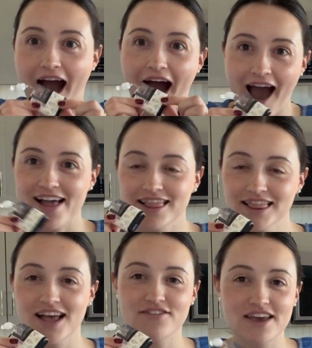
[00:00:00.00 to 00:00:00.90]
I
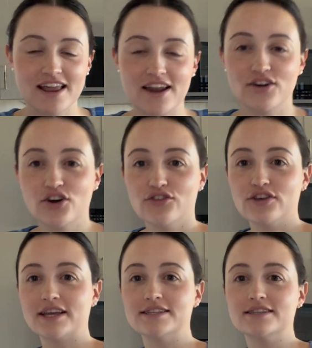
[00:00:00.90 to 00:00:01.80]
love it. I don't know if you
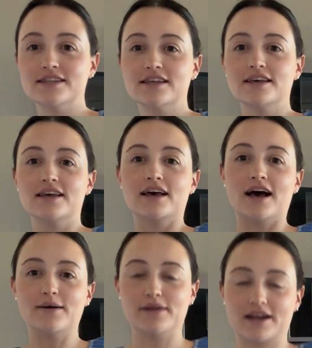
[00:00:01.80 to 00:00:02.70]
can,
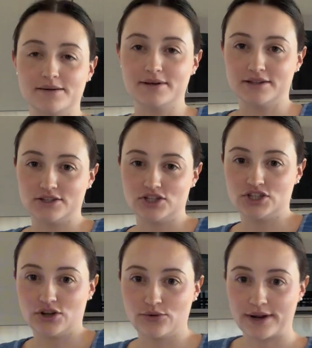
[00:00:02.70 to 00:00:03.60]
I'm not gonna be able to
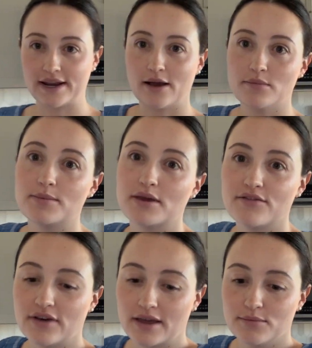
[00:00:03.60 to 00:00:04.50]
show right now. Maybe if
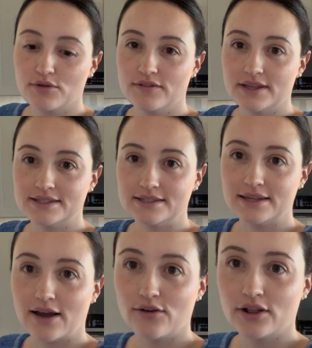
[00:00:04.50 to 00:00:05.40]
I move this
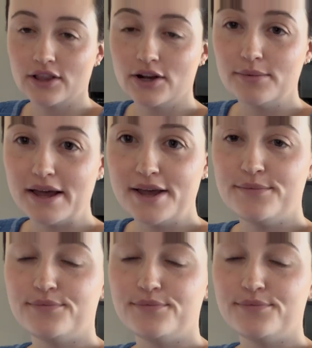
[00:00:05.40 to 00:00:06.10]
down a little bit.